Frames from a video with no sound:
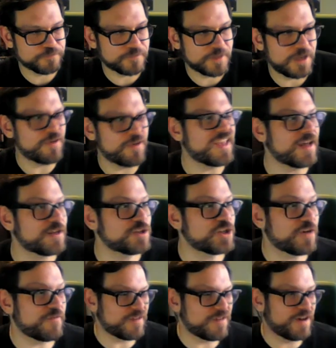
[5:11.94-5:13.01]
Anyway, yeah,
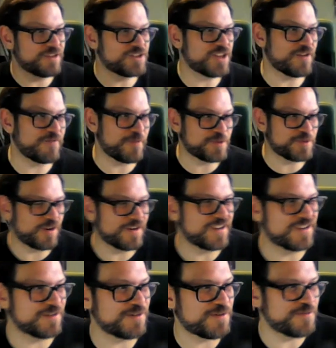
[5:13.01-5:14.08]
Jeff, I'm
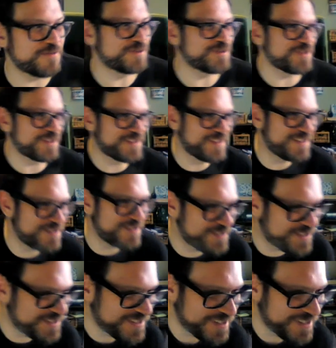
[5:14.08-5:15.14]
sorry. And would you like to introduce yourself?